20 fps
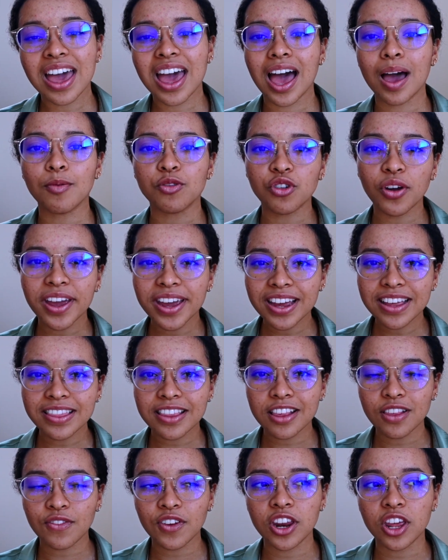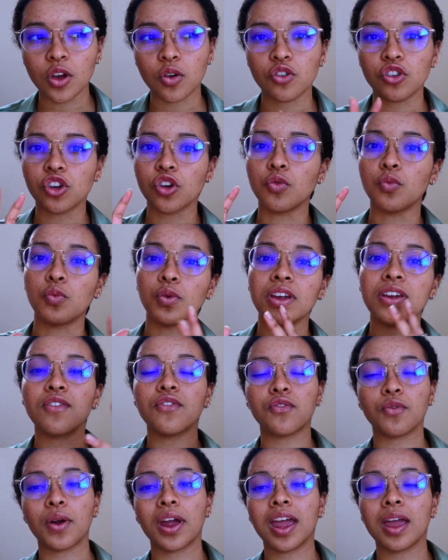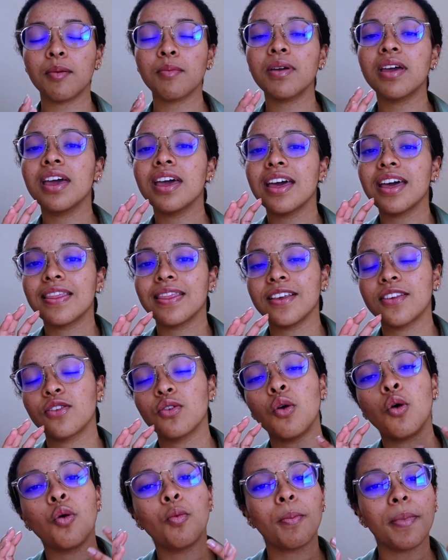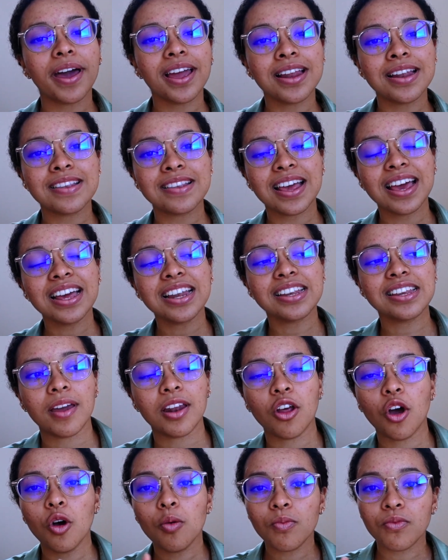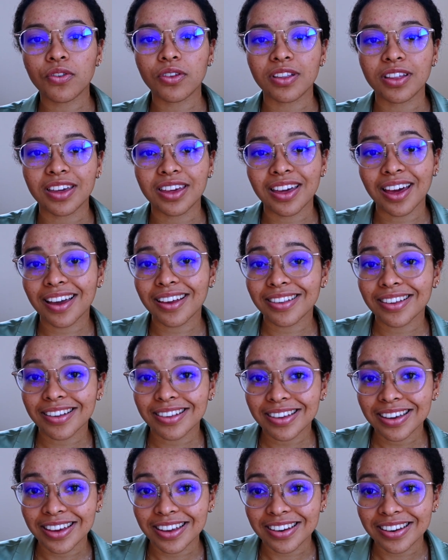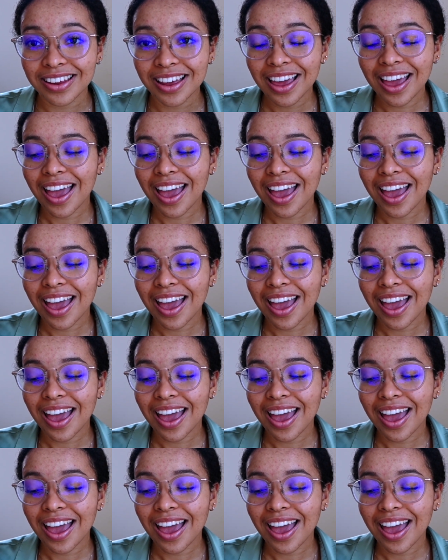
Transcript: I'm trying in this video to reframe this whole mindset and hopefully I succeed.